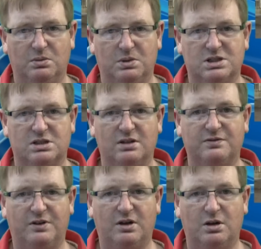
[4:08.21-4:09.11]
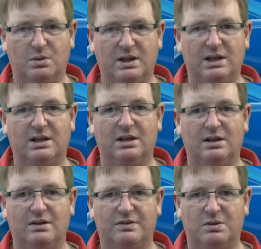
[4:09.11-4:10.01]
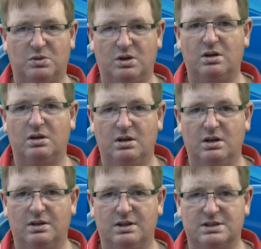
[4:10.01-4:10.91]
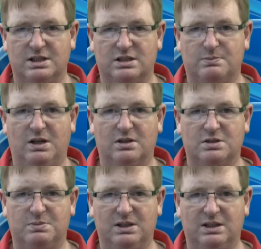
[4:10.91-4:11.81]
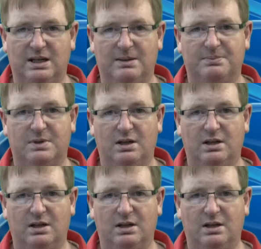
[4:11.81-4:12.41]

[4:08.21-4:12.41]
which is not far away from where this H block is being kept.